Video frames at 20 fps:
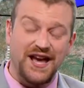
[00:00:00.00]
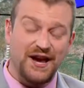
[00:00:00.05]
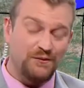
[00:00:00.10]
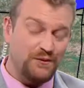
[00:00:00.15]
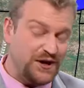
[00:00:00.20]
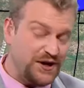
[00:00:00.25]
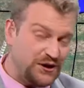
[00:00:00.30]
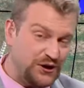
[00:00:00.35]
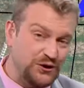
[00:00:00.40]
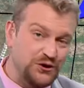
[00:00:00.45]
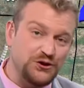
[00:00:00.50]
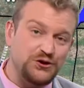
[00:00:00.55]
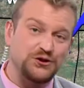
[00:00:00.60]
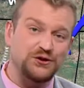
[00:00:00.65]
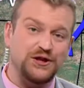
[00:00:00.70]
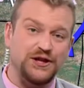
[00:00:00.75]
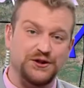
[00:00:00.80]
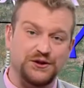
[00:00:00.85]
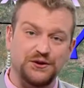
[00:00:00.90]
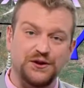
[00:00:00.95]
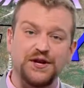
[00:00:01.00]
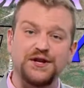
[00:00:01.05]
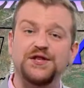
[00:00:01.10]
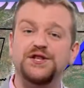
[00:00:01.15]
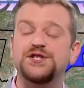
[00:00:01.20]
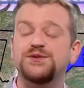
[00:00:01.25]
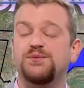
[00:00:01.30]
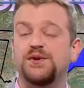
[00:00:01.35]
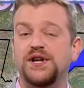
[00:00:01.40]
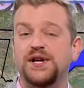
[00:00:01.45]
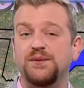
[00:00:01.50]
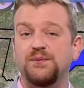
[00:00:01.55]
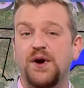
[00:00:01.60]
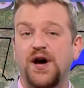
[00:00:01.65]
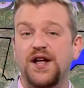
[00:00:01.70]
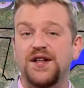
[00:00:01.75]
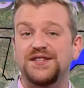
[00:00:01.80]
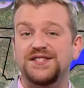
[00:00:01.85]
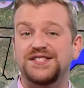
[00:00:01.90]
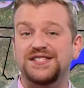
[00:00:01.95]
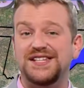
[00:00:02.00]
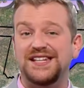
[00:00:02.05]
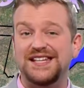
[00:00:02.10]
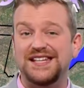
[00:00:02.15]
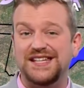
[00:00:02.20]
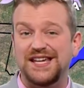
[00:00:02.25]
We usually, during the spring months,